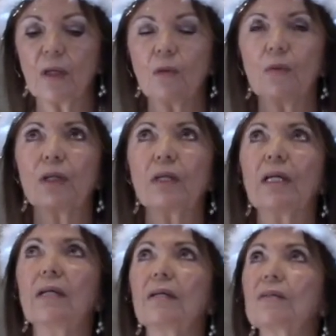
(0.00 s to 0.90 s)
We're
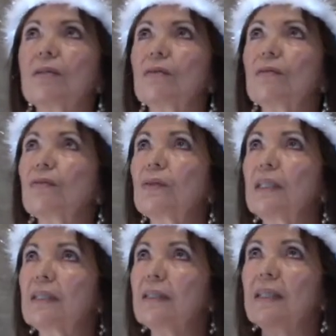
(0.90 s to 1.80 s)
here to
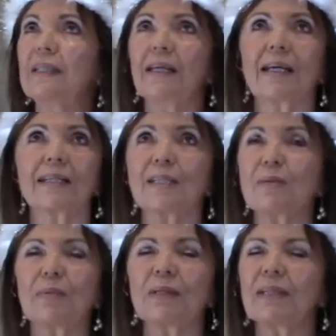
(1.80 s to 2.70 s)
freely
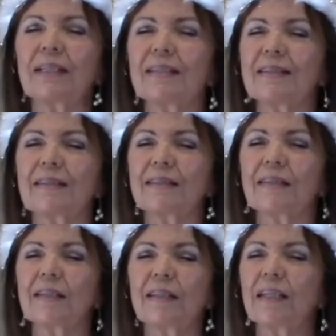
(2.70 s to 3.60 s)
experience
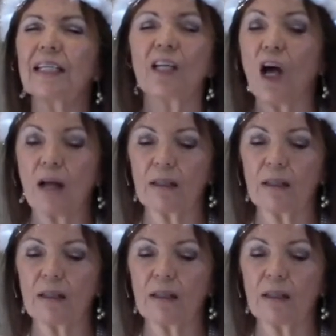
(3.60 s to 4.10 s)
it all,